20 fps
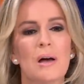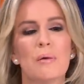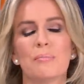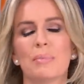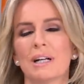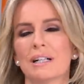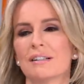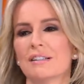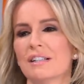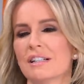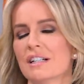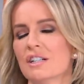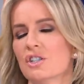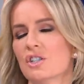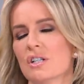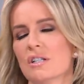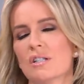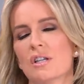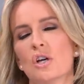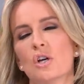But
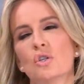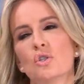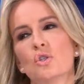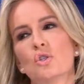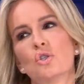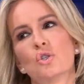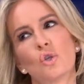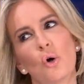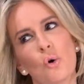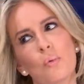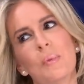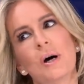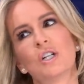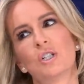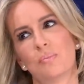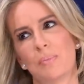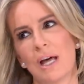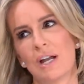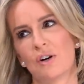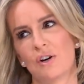clinicians so
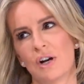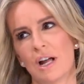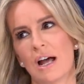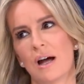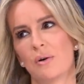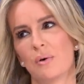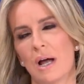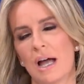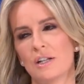much better now